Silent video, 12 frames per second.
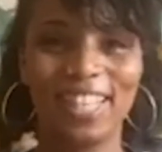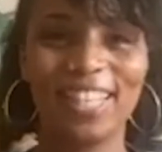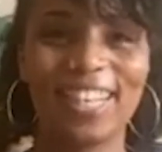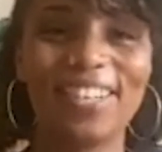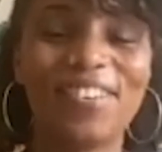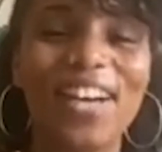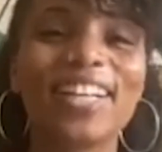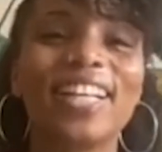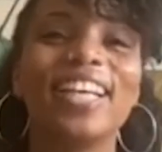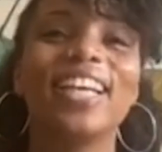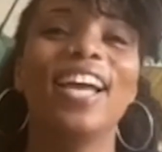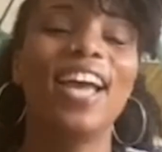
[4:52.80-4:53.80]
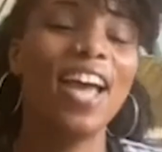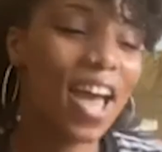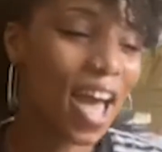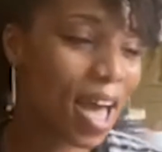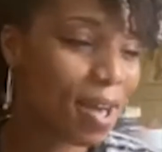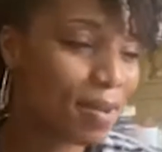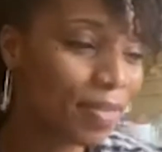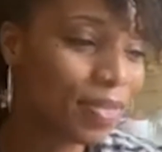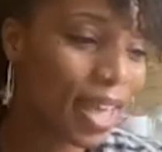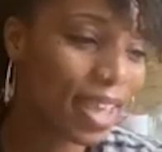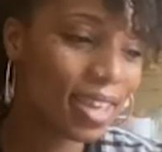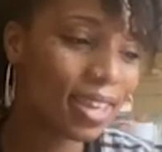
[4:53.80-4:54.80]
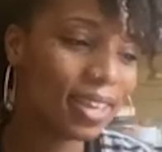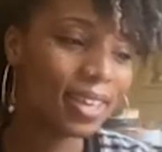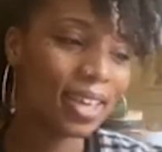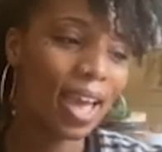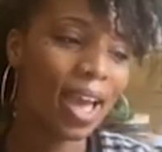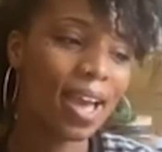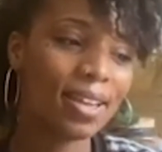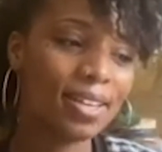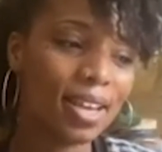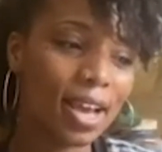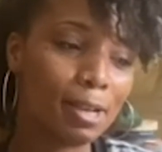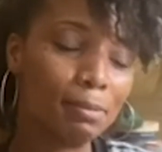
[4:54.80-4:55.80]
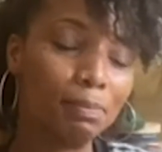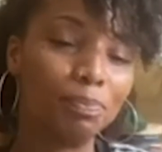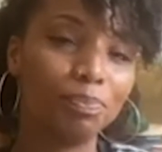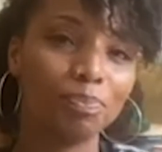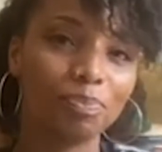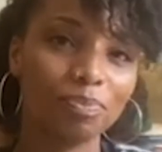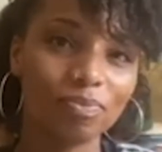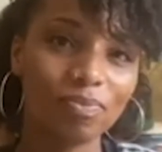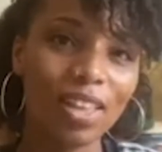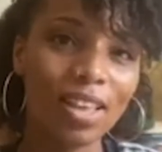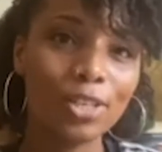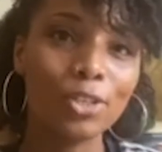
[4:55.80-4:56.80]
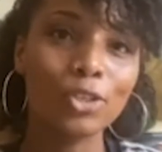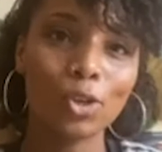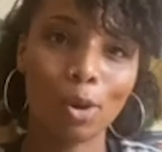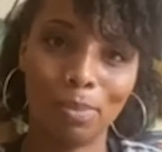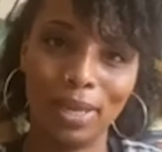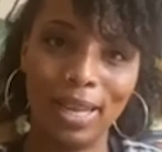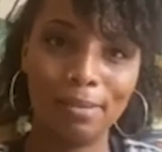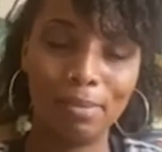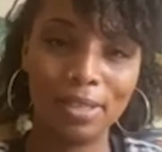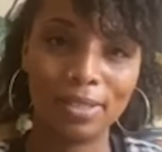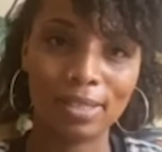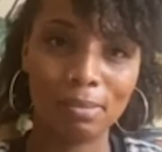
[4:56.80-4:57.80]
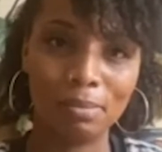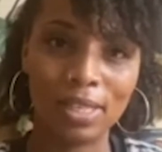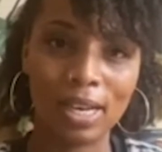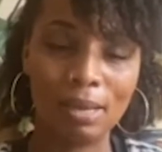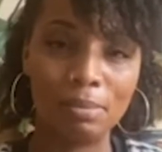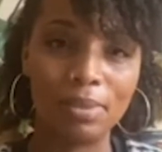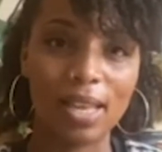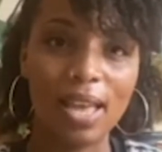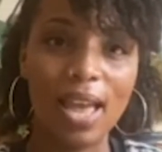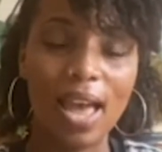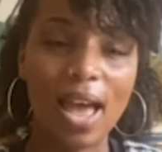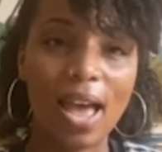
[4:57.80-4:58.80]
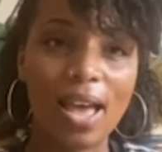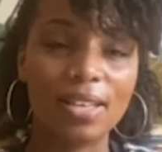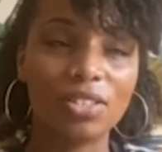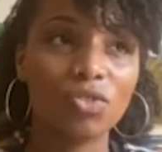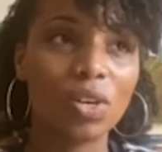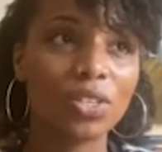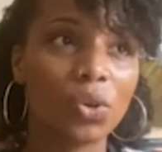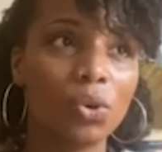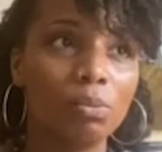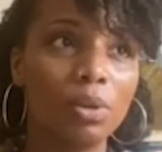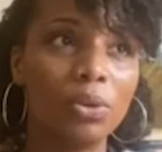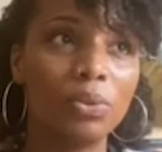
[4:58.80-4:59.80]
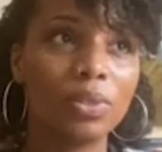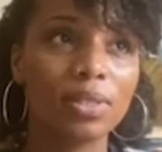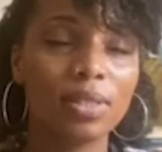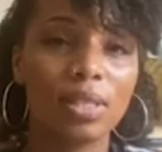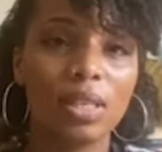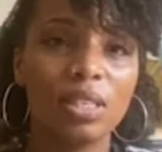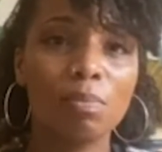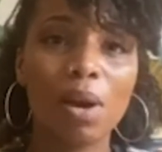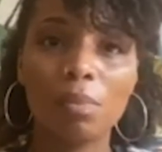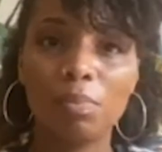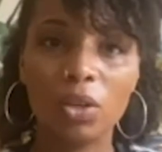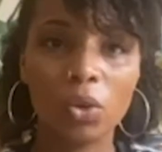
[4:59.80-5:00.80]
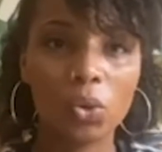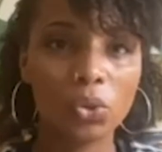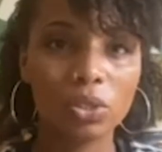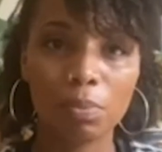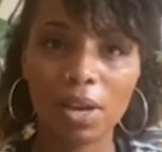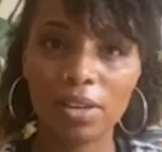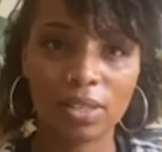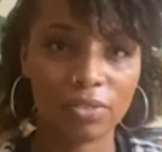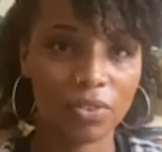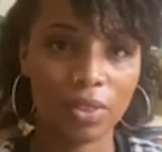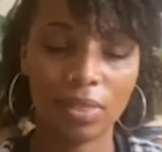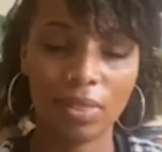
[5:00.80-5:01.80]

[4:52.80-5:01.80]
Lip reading: it correctly. They can stop labor sometimes. Stress hormones, these might be caused by different